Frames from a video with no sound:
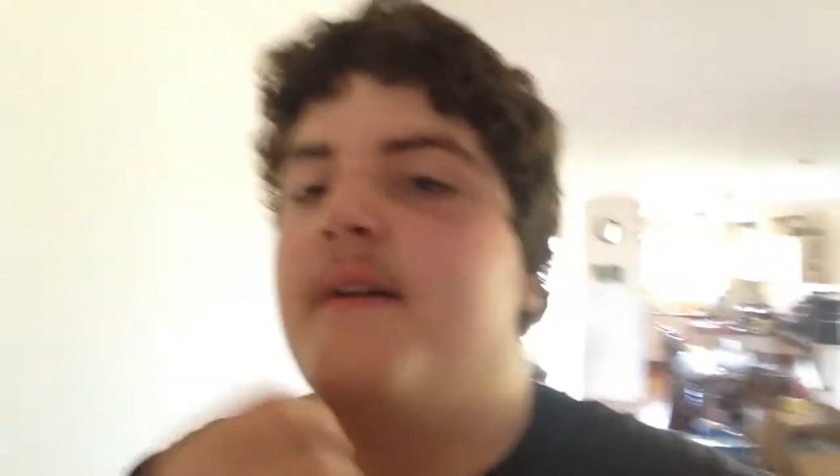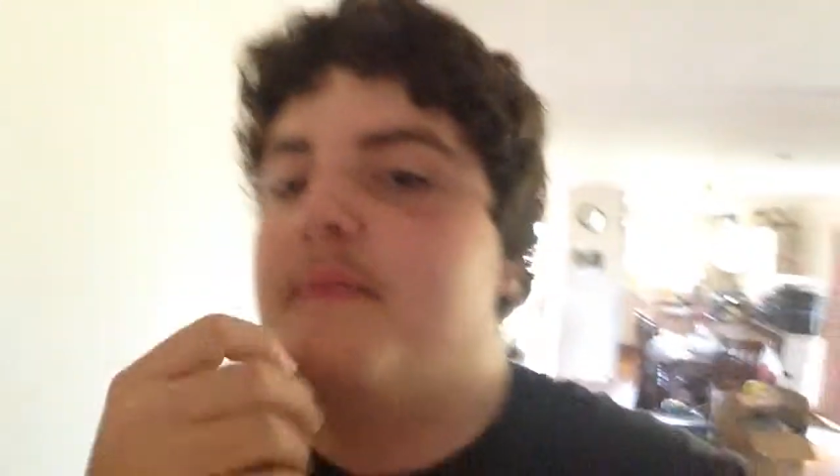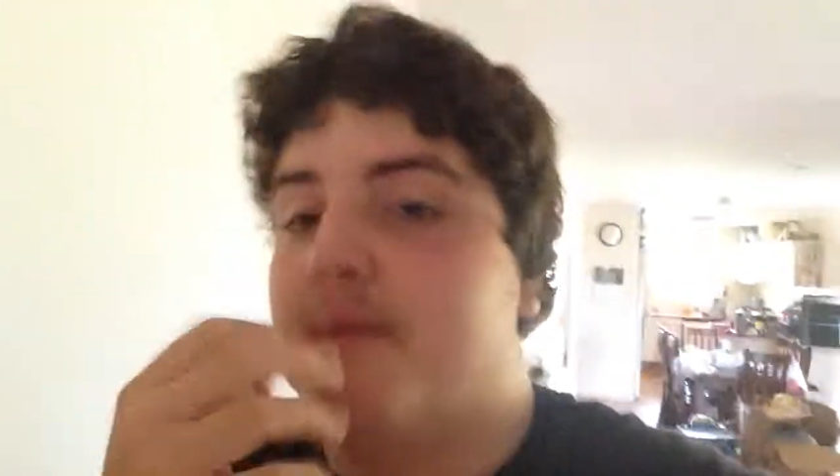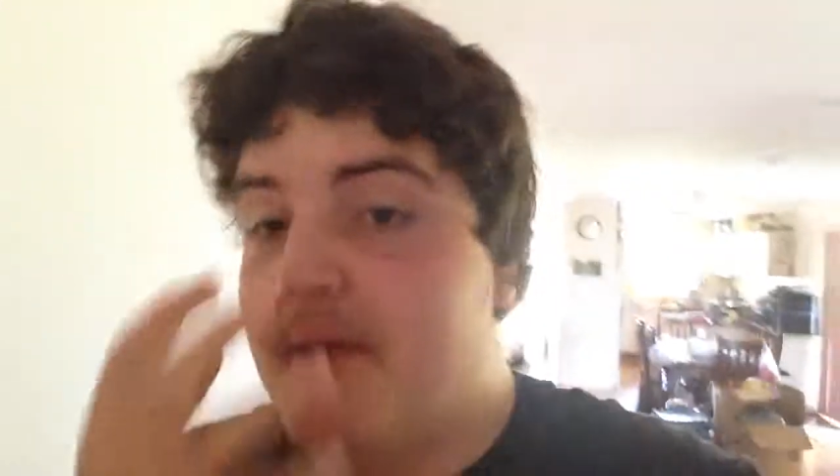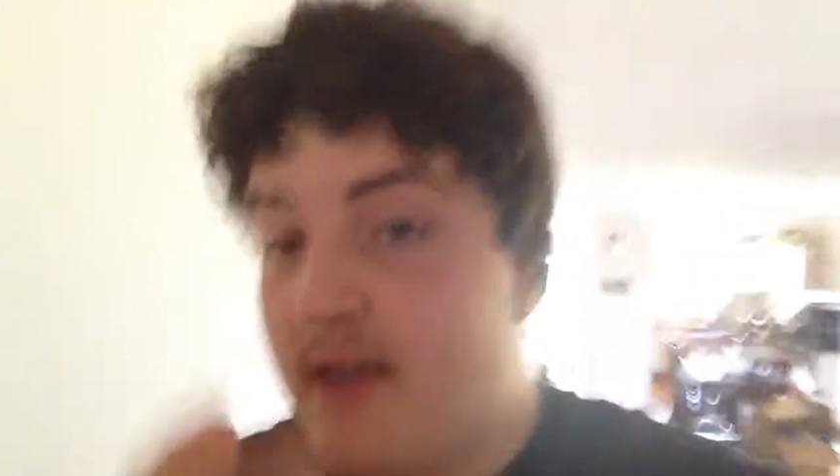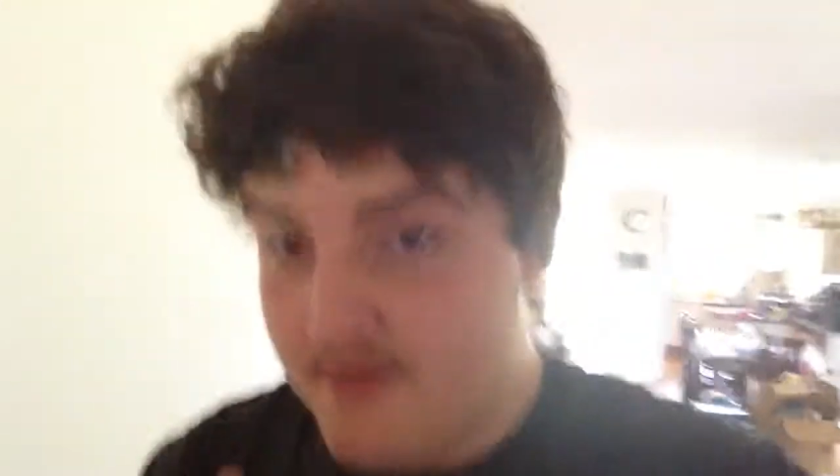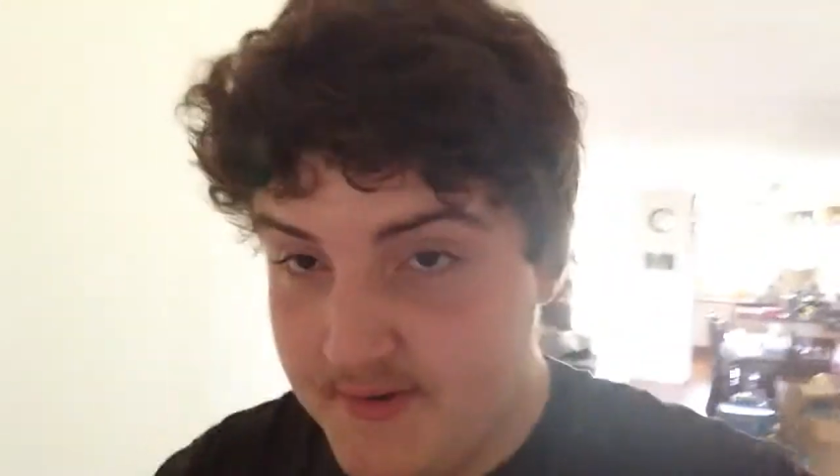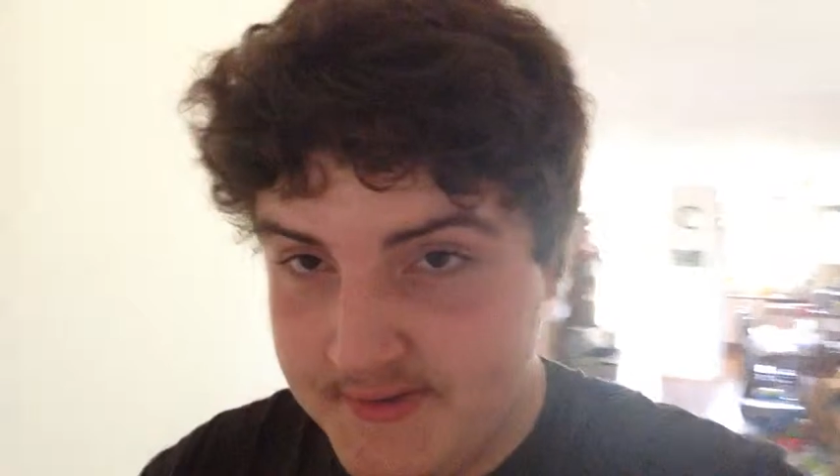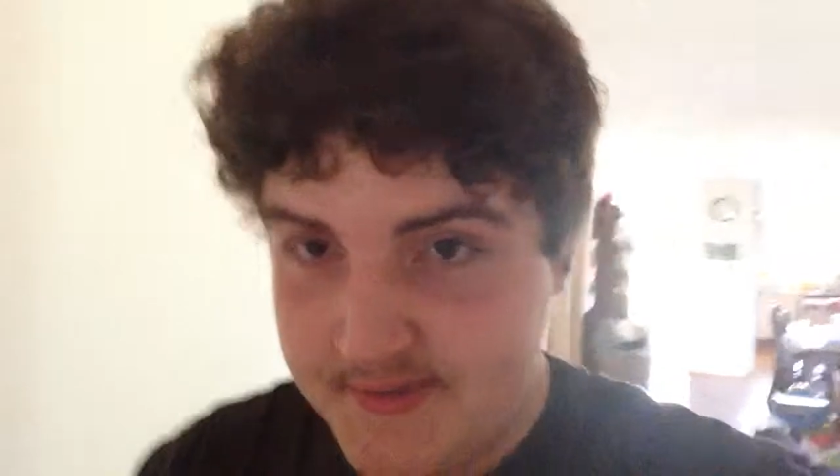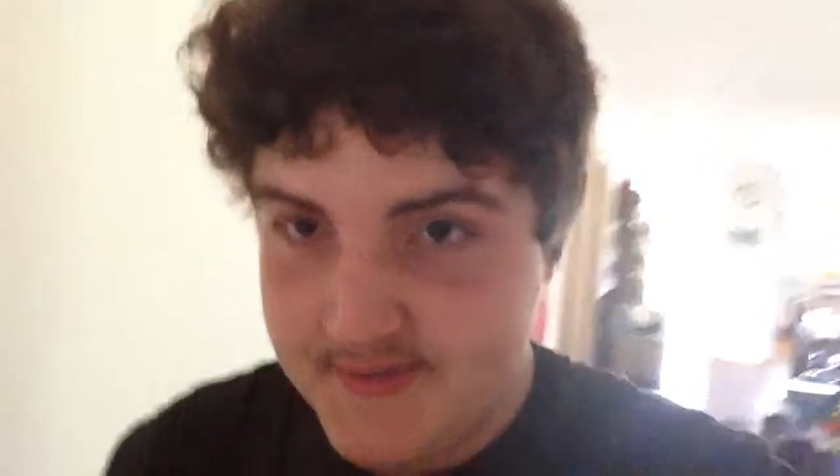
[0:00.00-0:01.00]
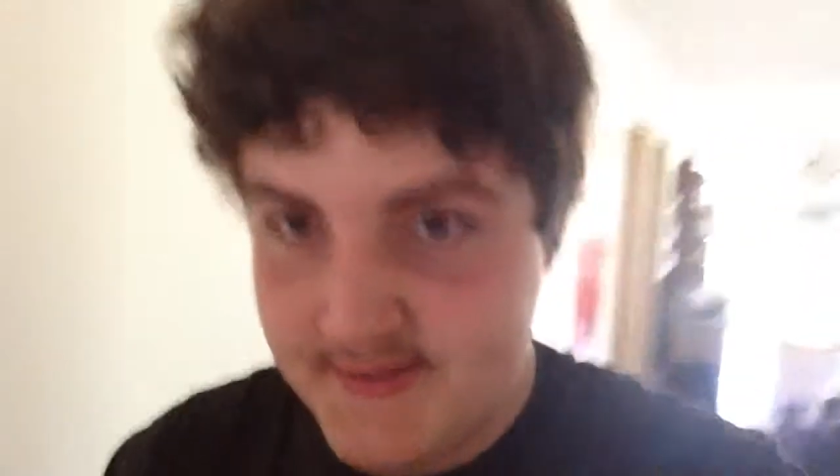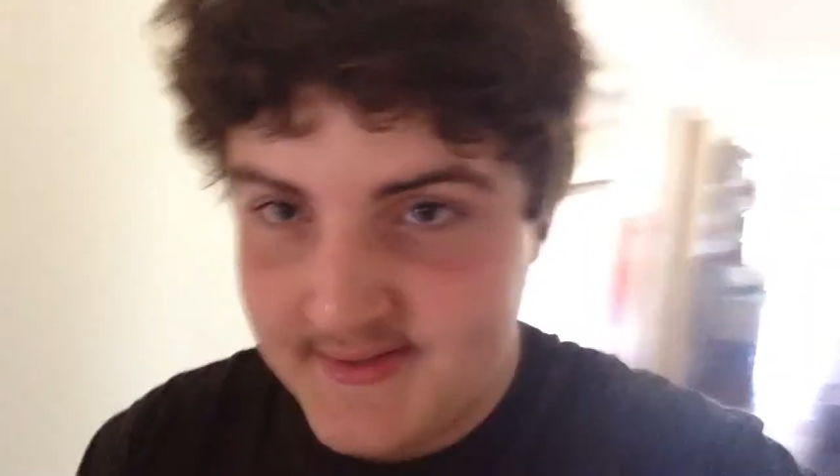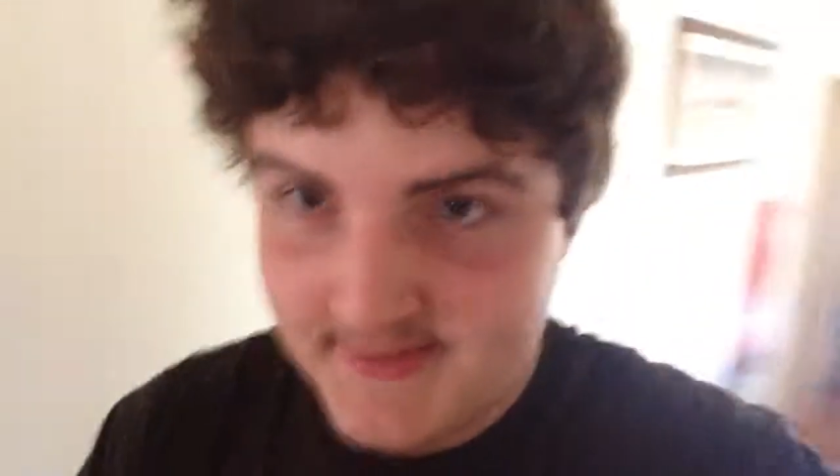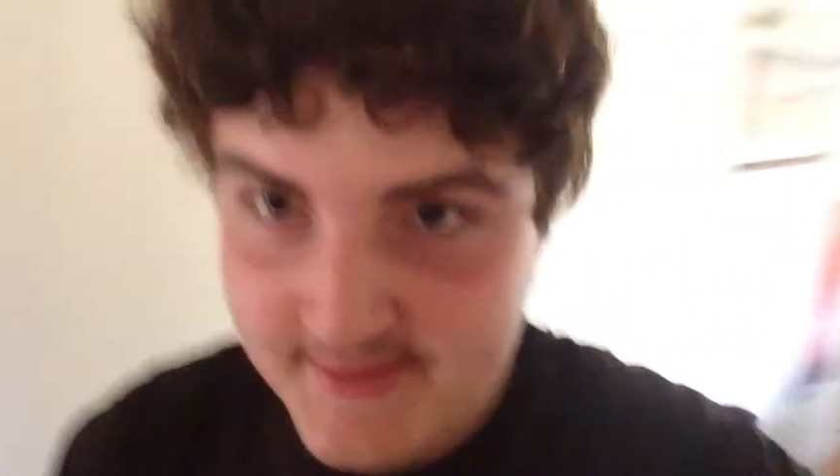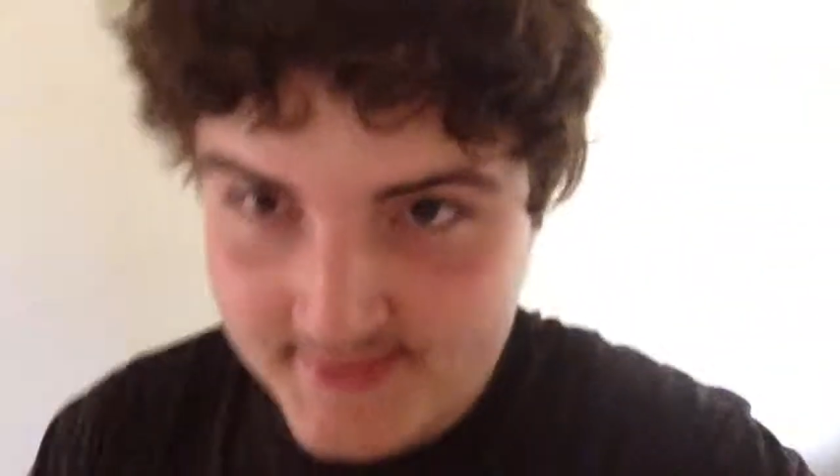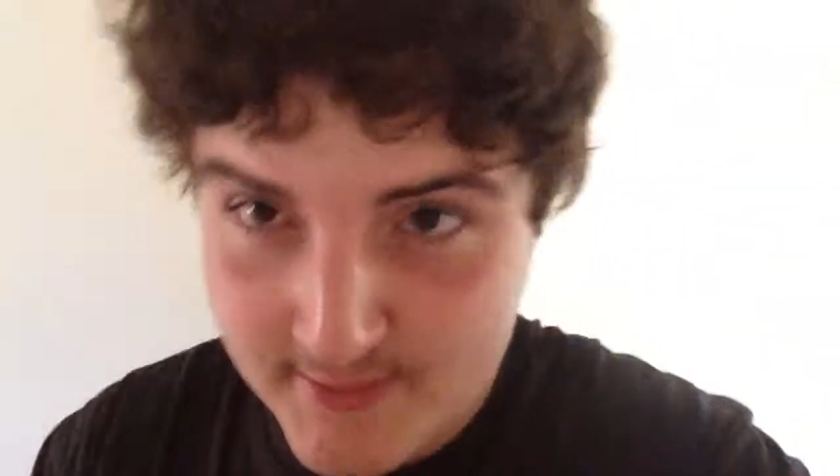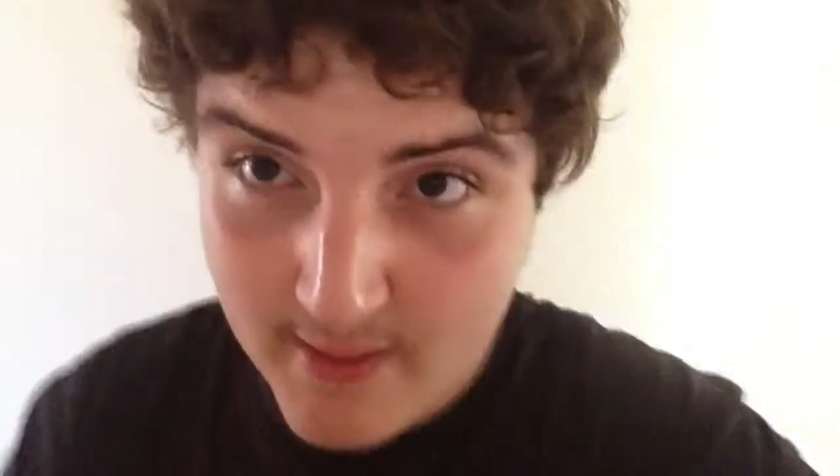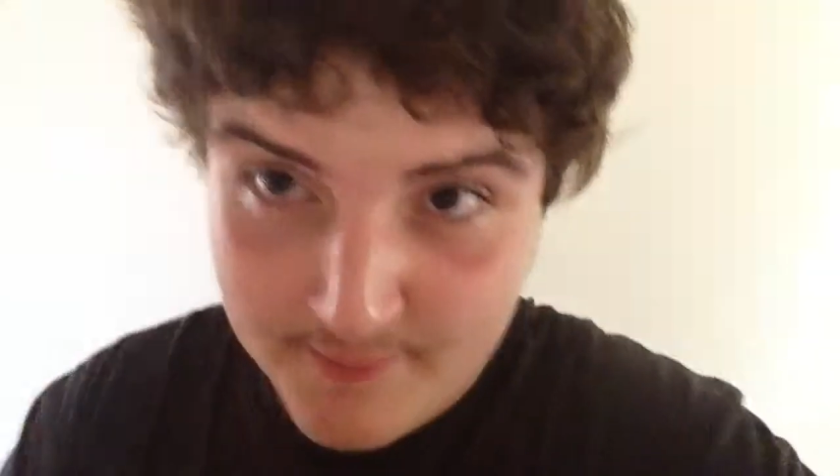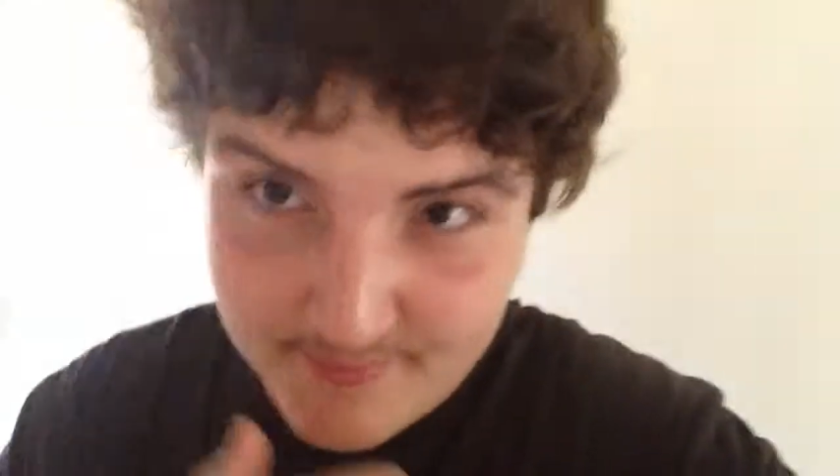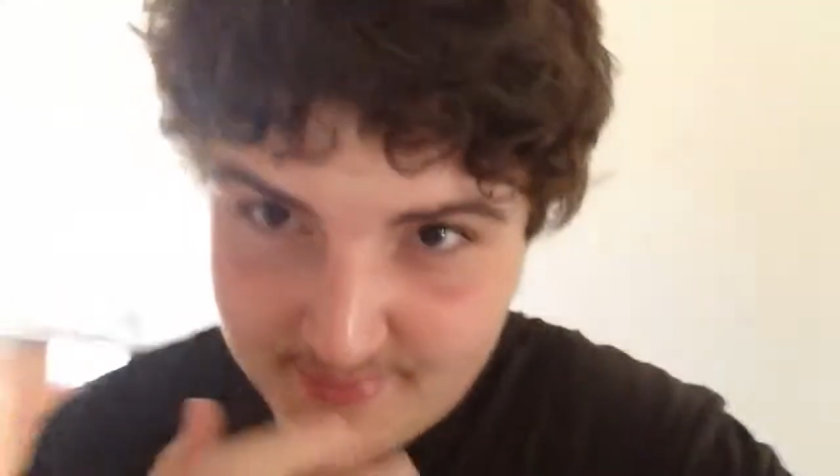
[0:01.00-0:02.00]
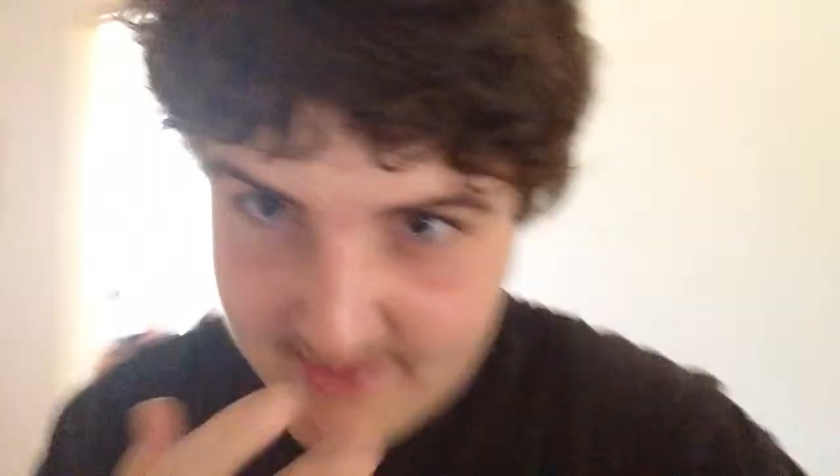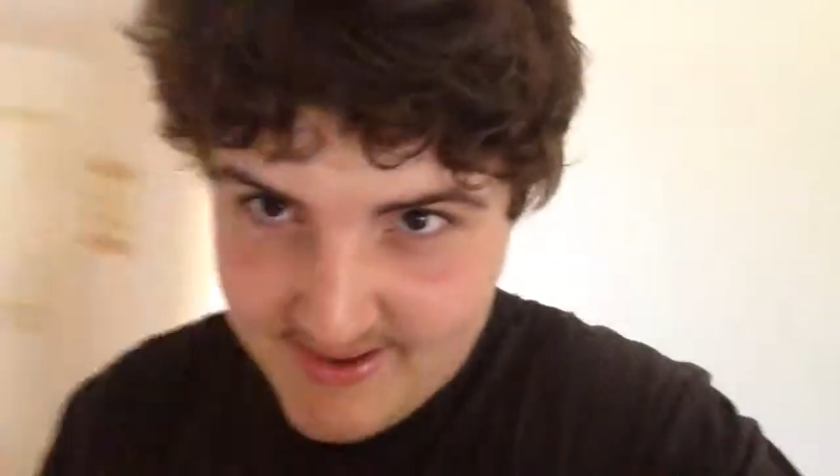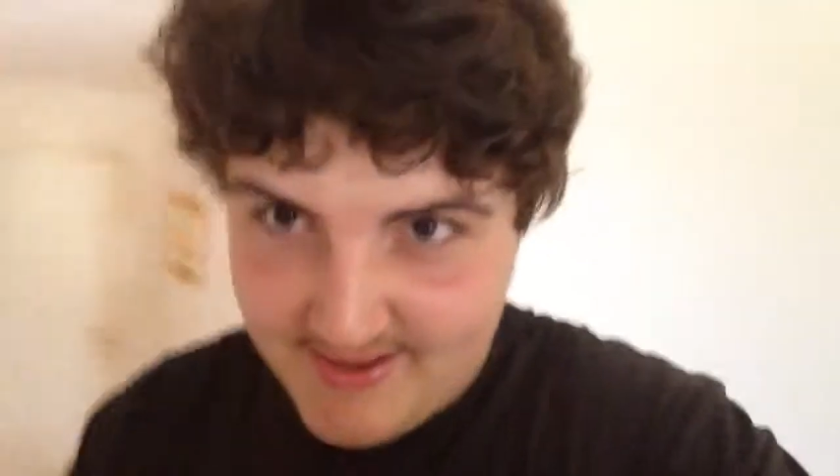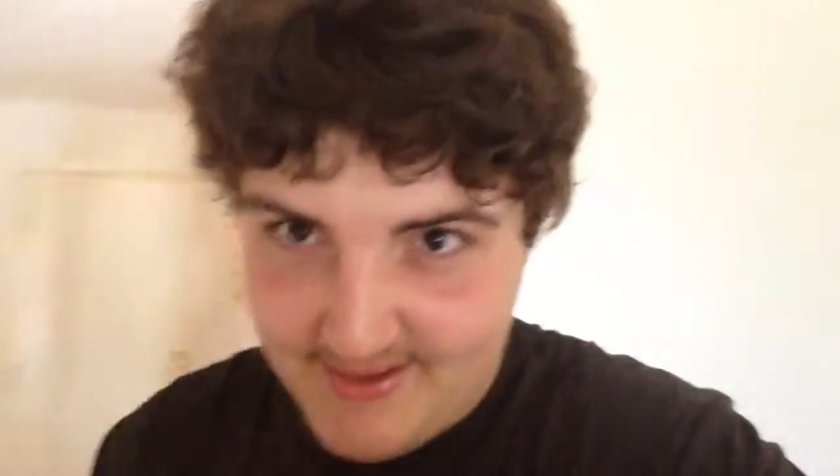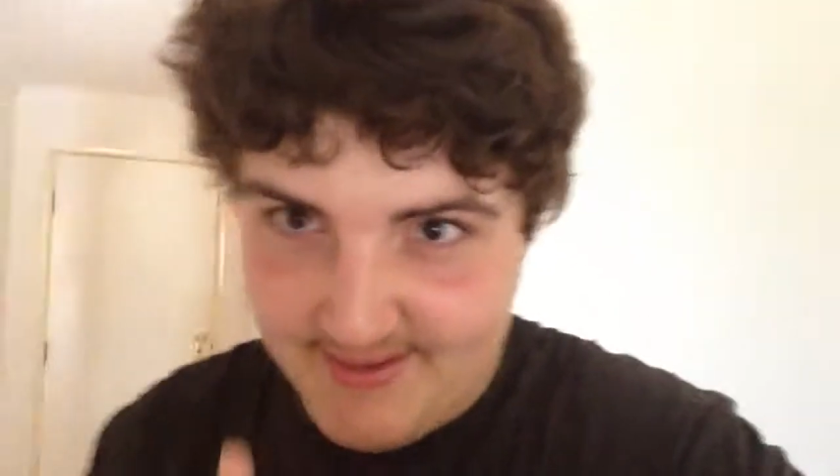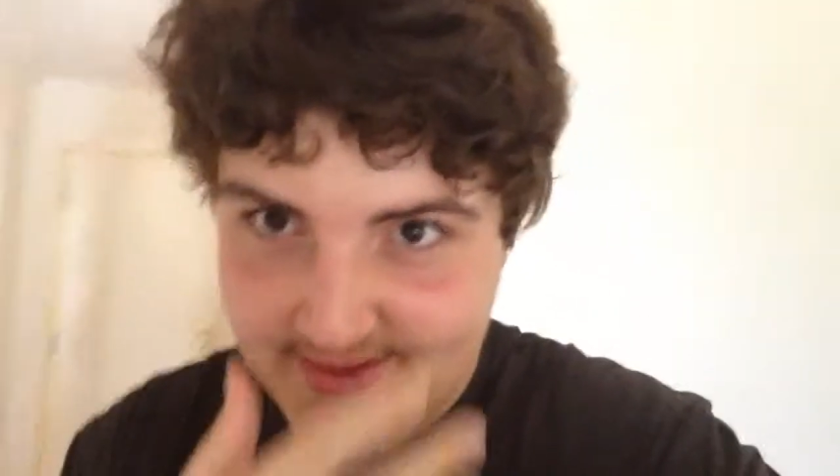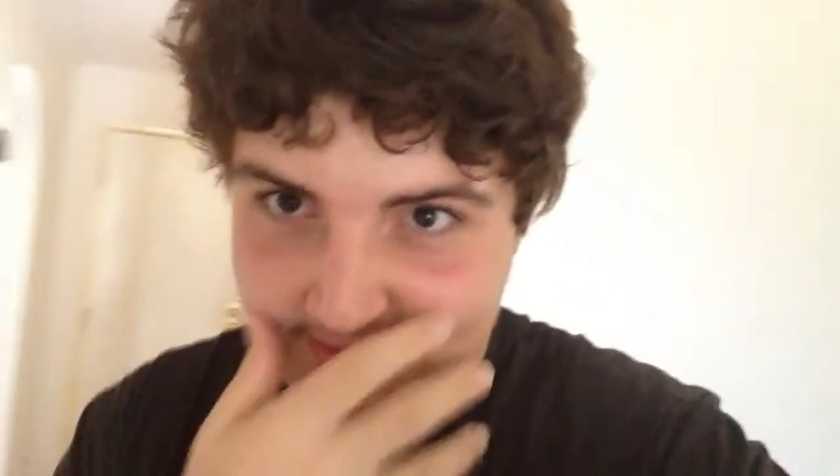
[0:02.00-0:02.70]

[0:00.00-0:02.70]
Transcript: my parents to be able to pay